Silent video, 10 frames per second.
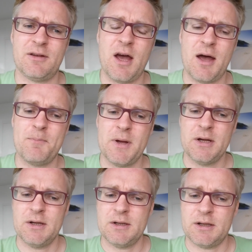
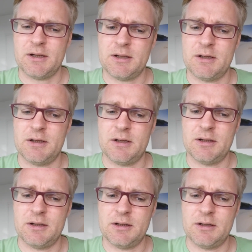
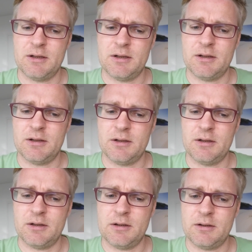
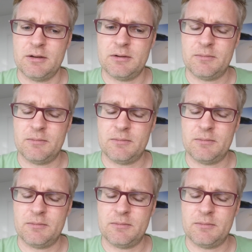(silence)